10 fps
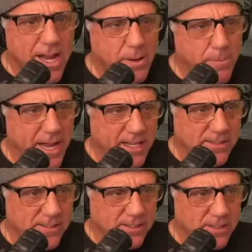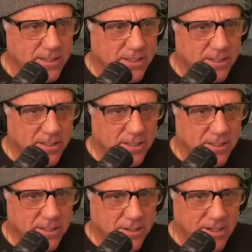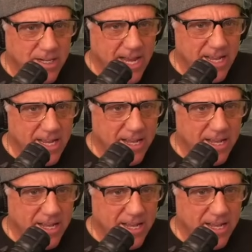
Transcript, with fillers: pans. Okay?